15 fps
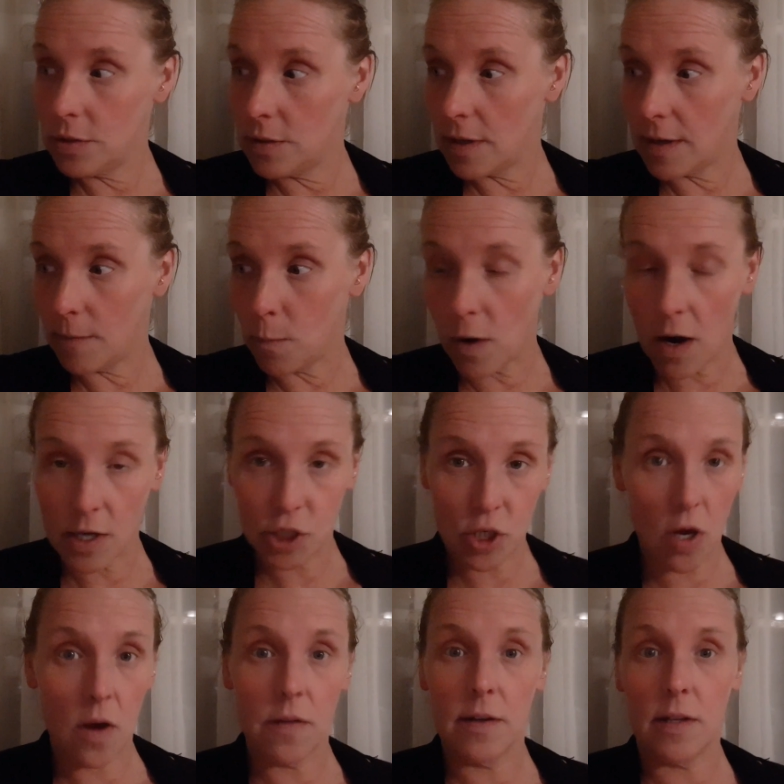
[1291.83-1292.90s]
I've washed
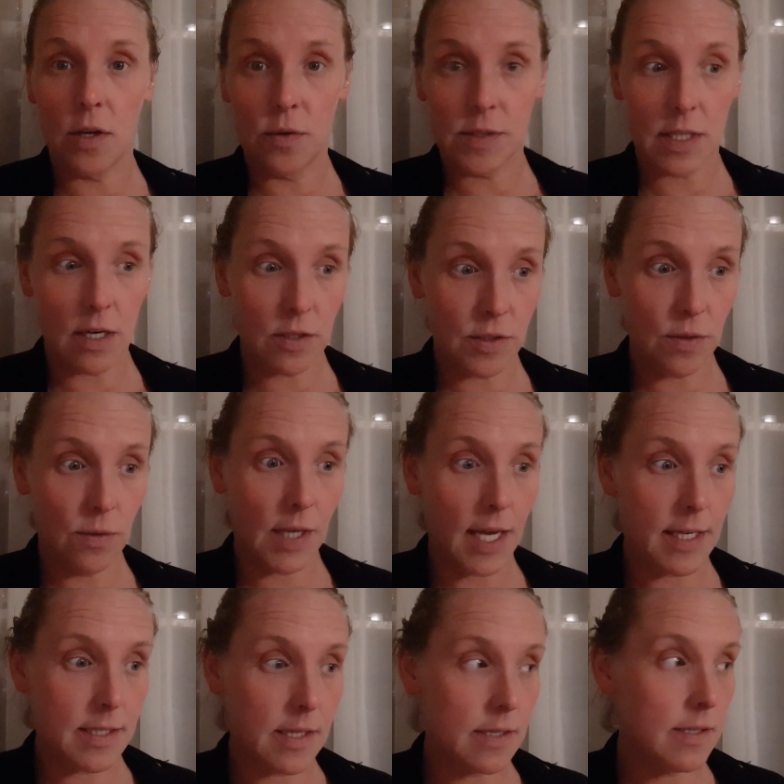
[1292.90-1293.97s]
all the clothes in our
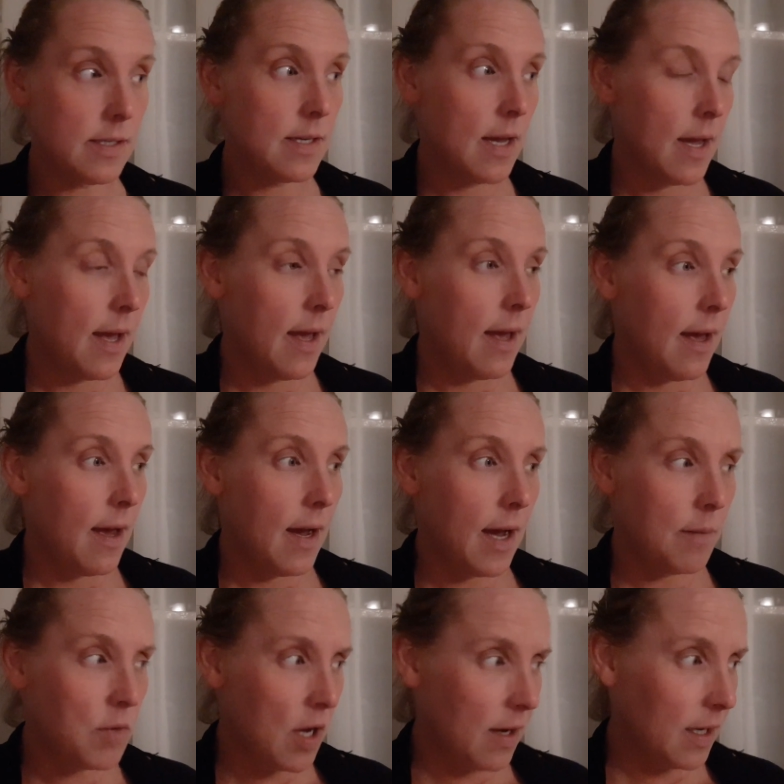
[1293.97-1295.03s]
suitcases.
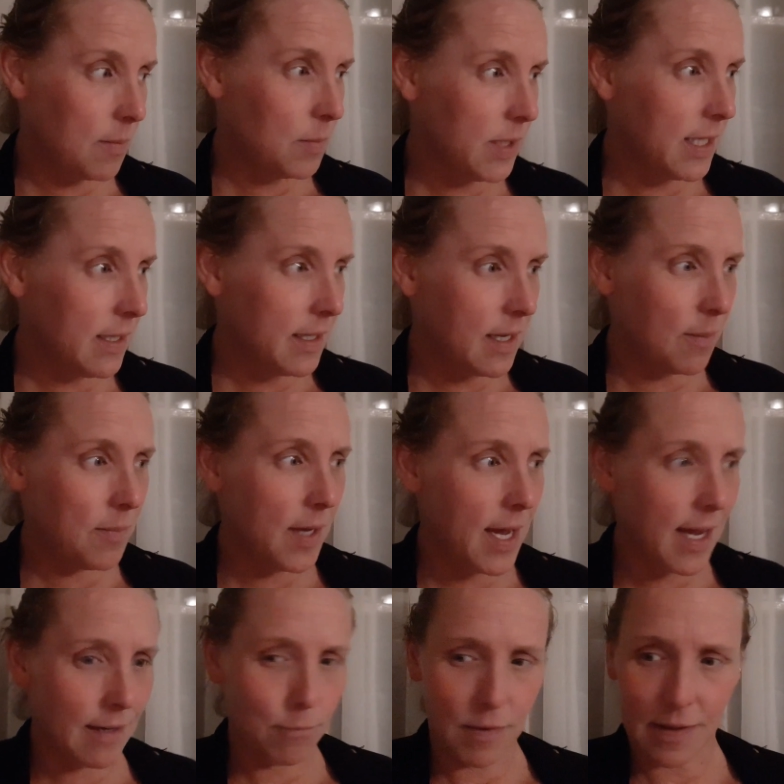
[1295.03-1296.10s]
I'm not completely
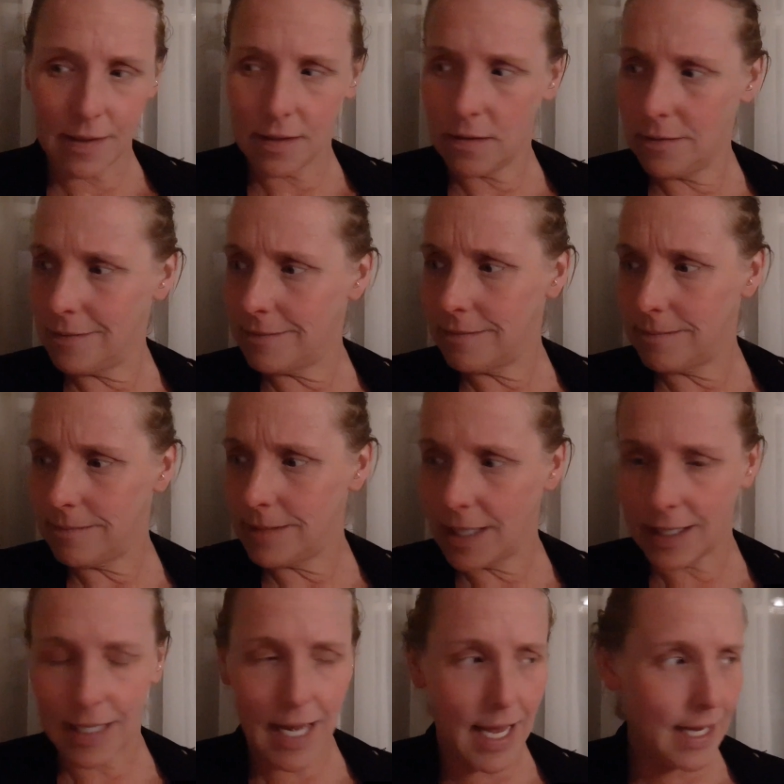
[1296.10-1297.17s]
unpacked with little
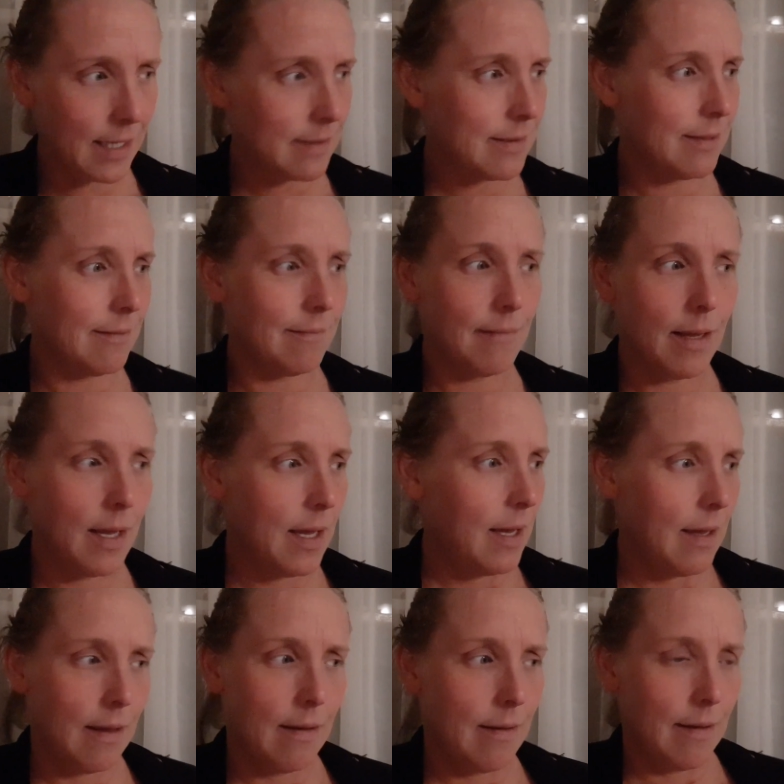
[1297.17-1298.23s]
knickknacks and
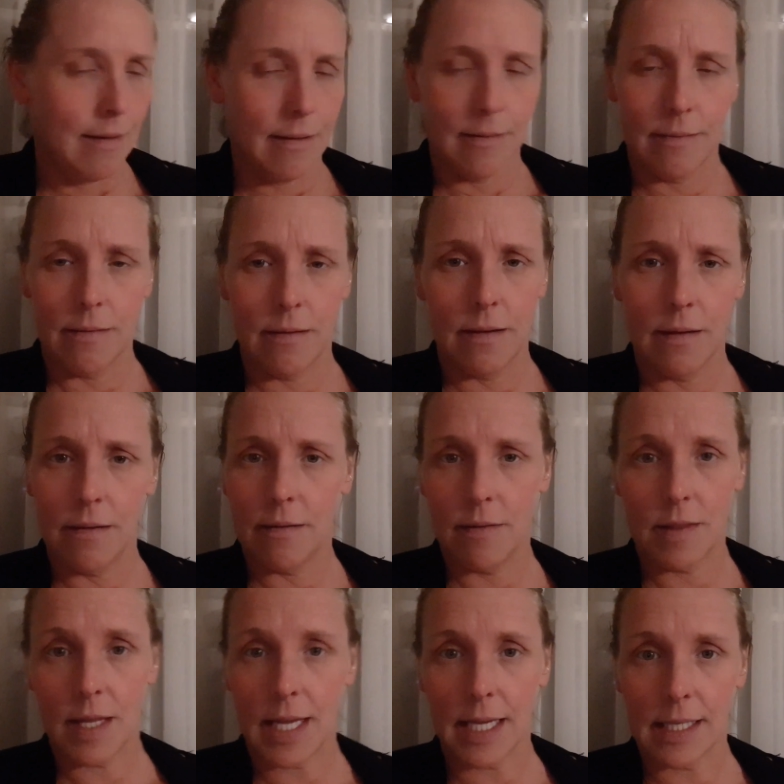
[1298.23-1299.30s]

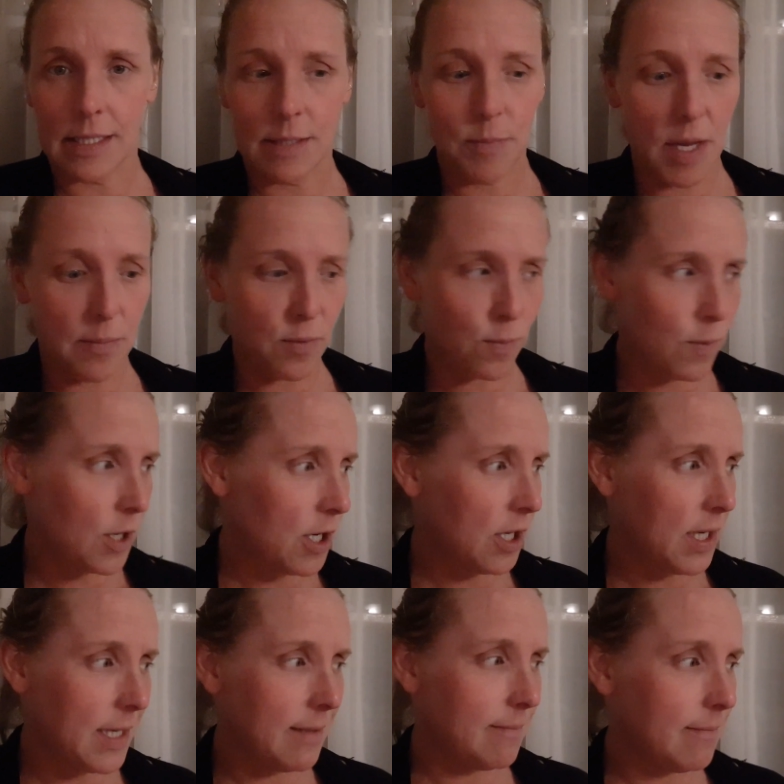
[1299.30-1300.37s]
things,
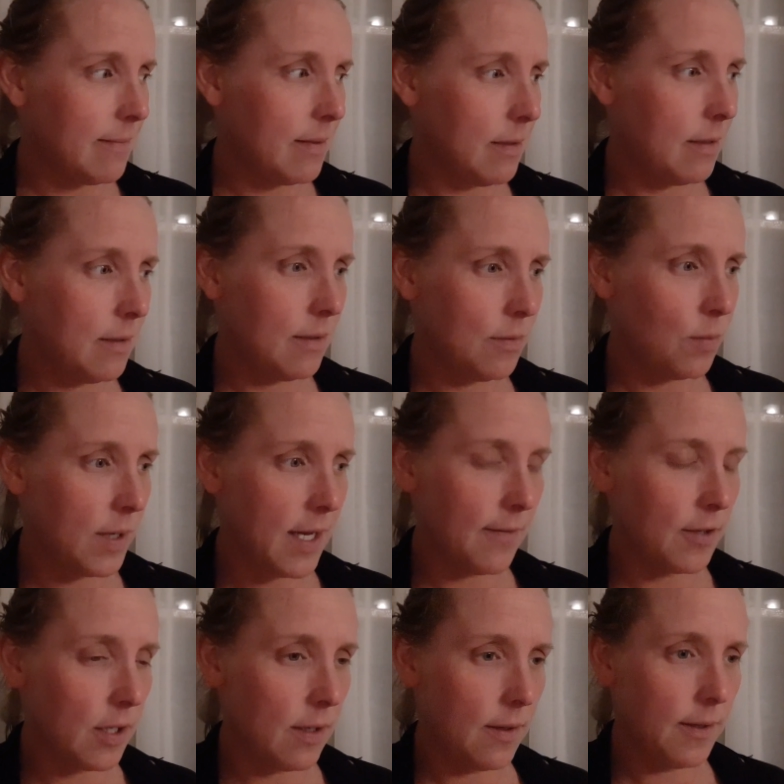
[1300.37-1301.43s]
paperwork and
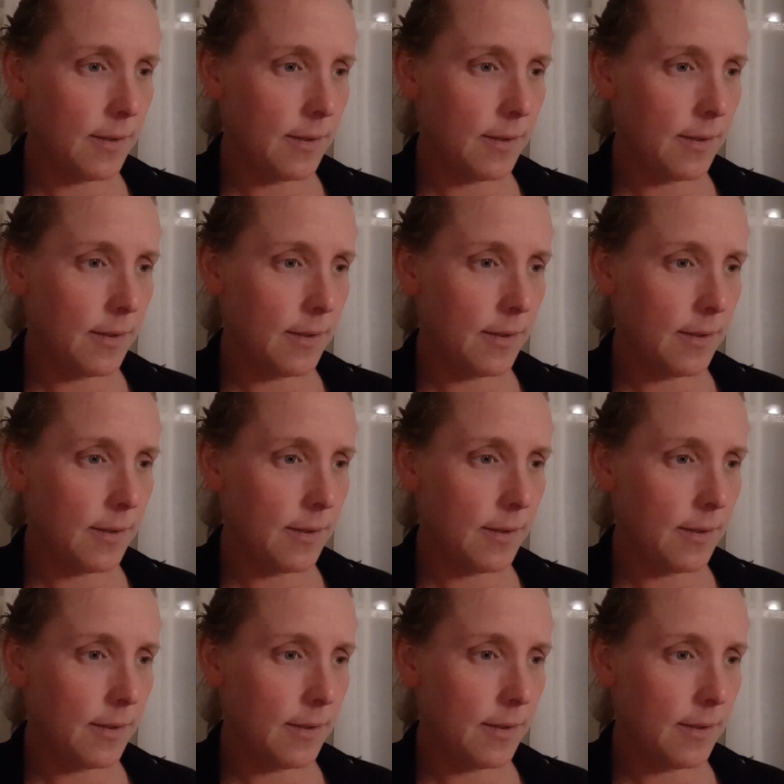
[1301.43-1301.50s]
whatever,